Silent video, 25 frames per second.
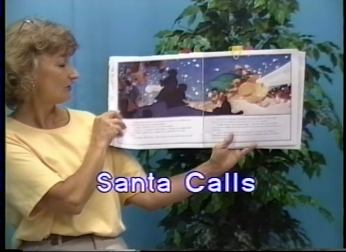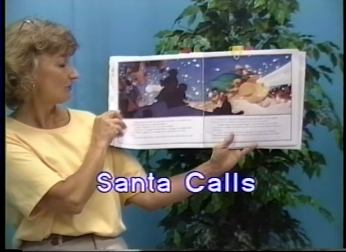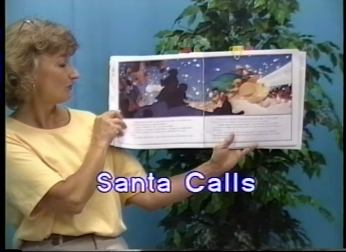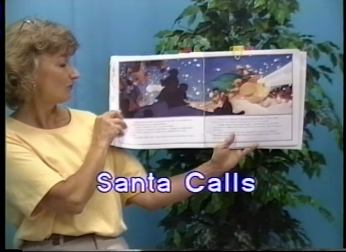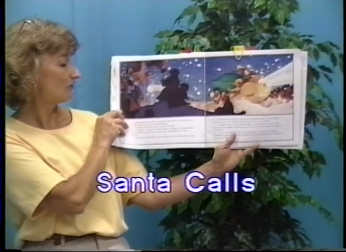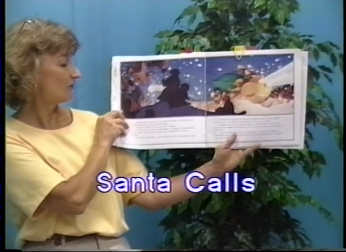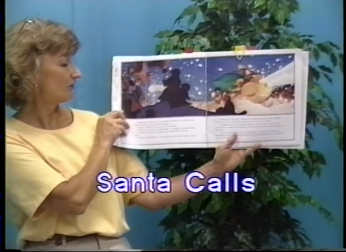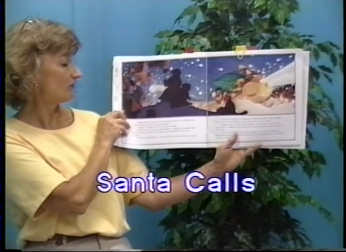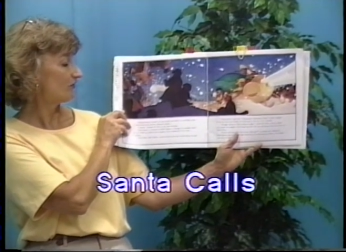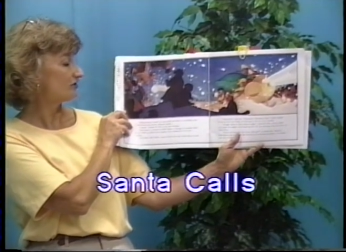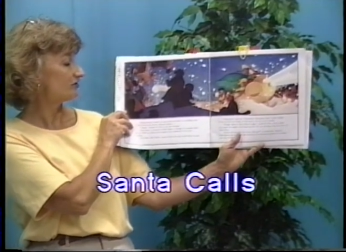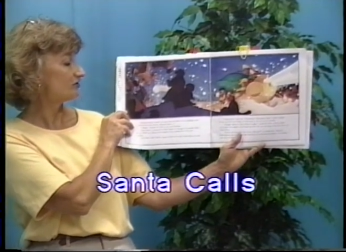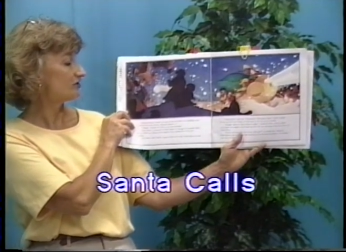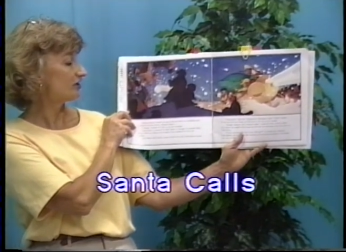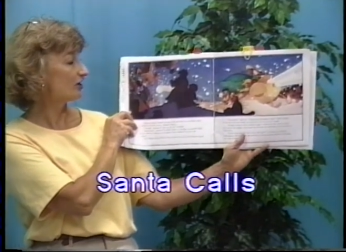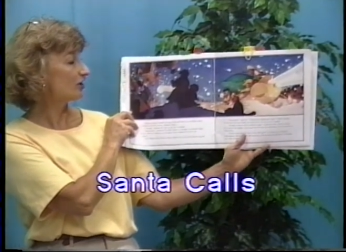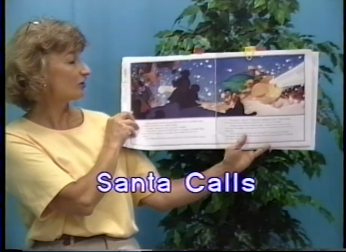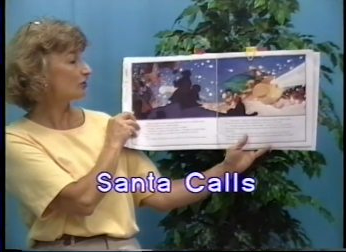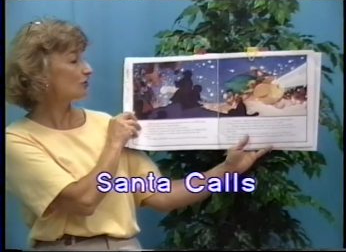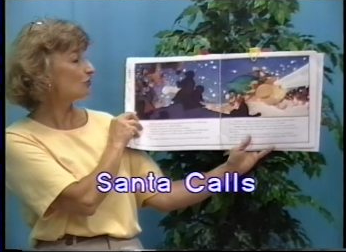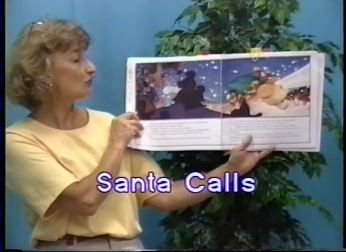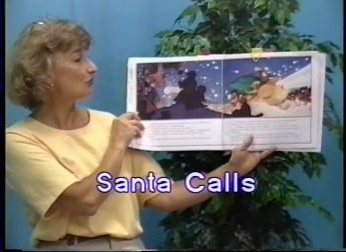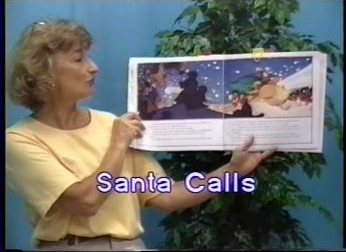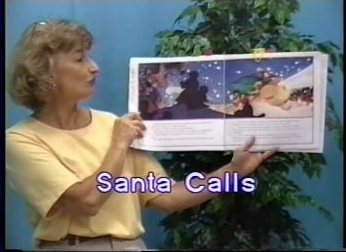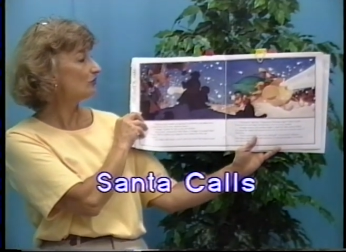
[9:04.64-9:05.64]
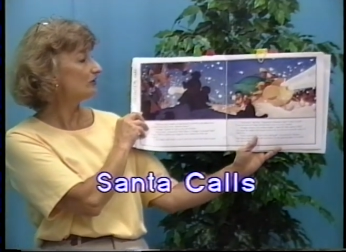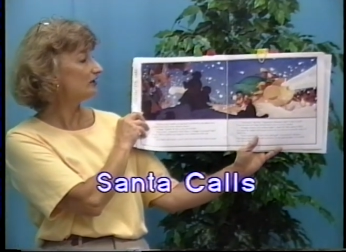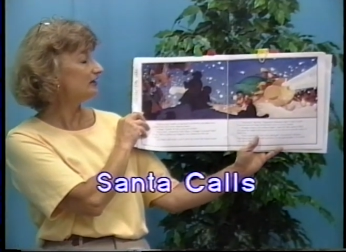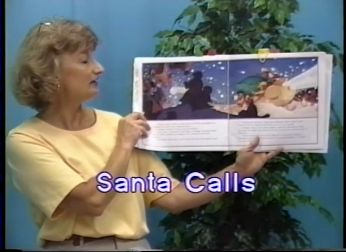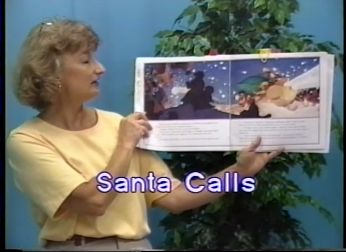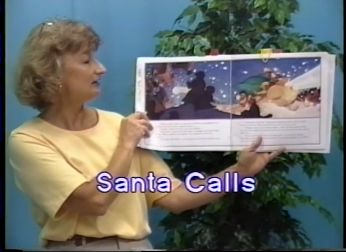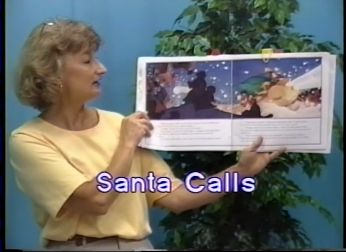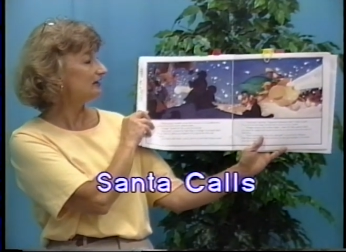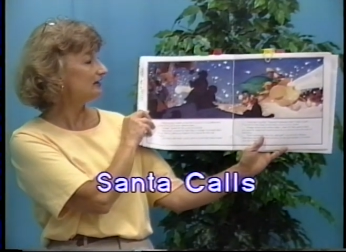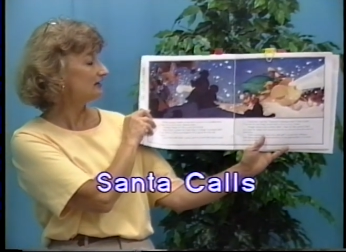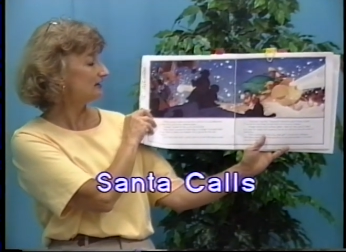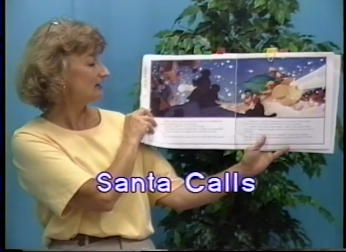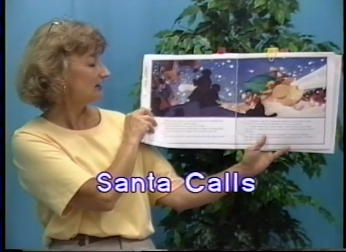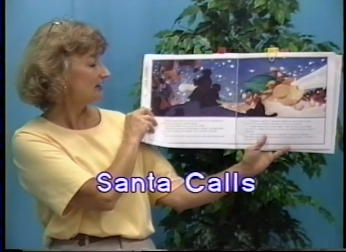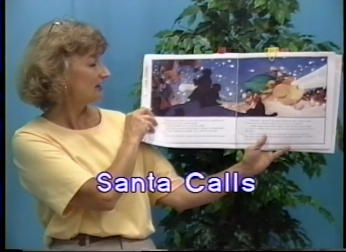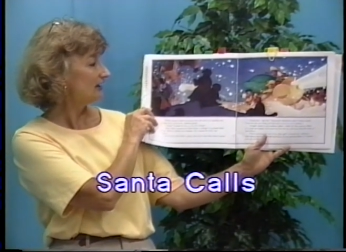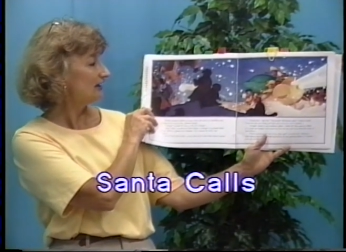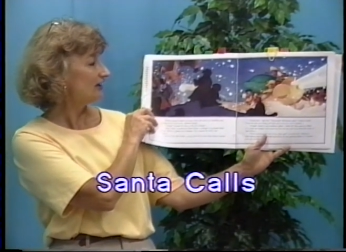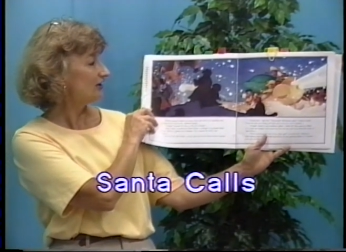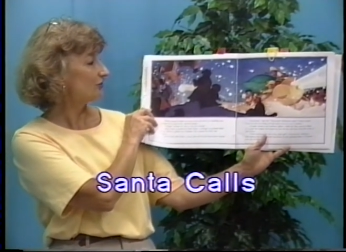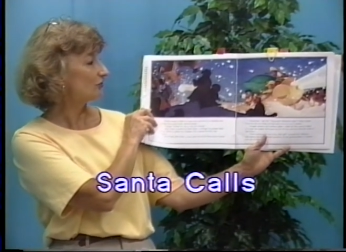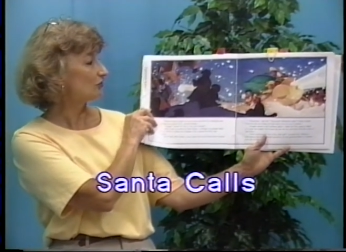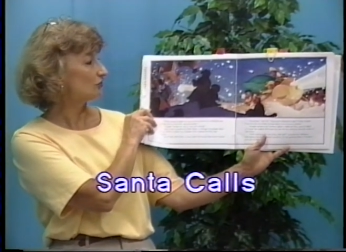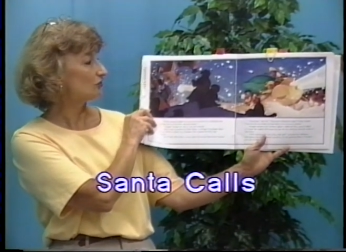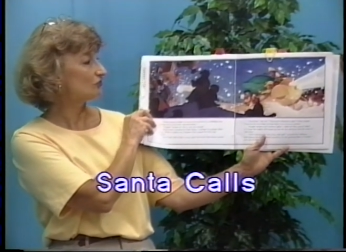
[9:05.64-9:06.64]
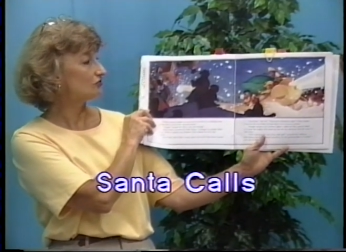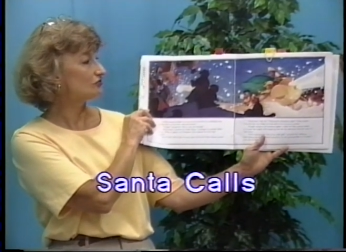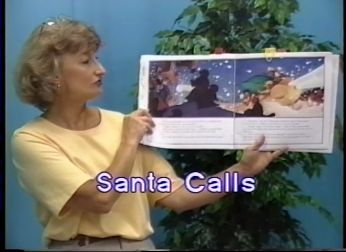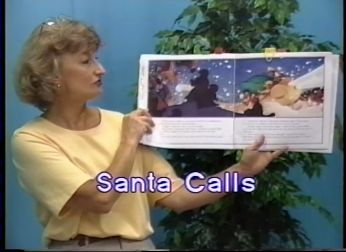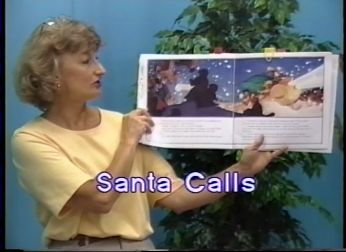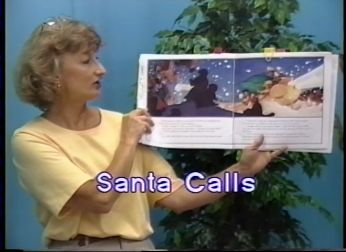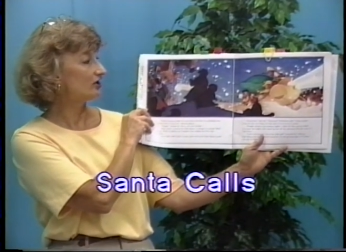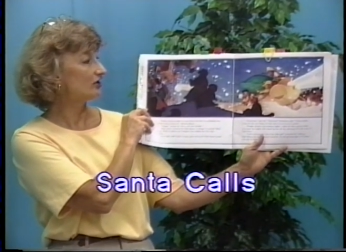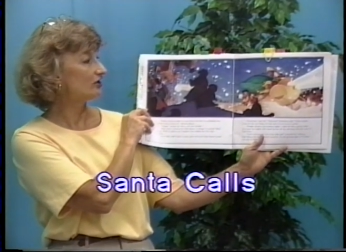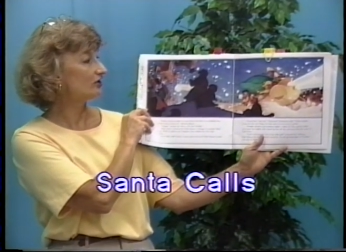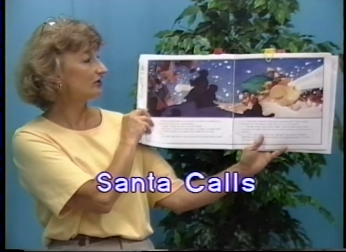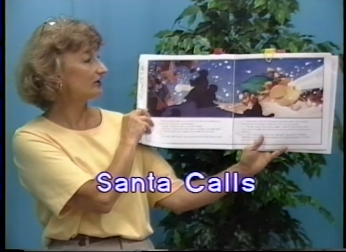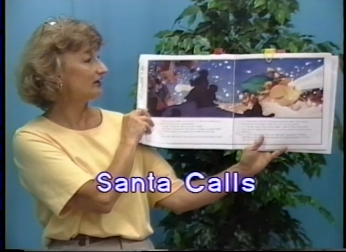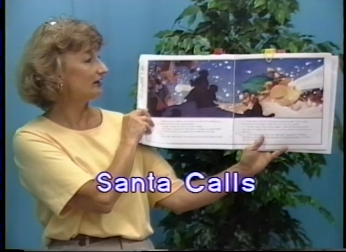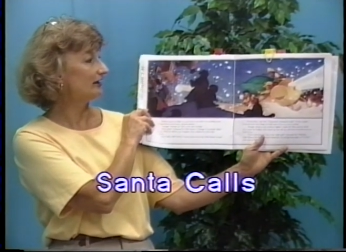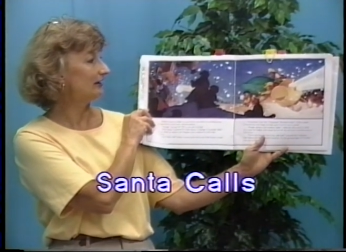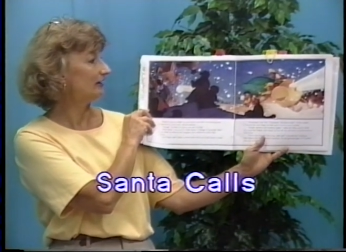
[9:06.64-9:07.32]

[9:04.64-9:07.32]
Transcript: with the Dark Queen and her dark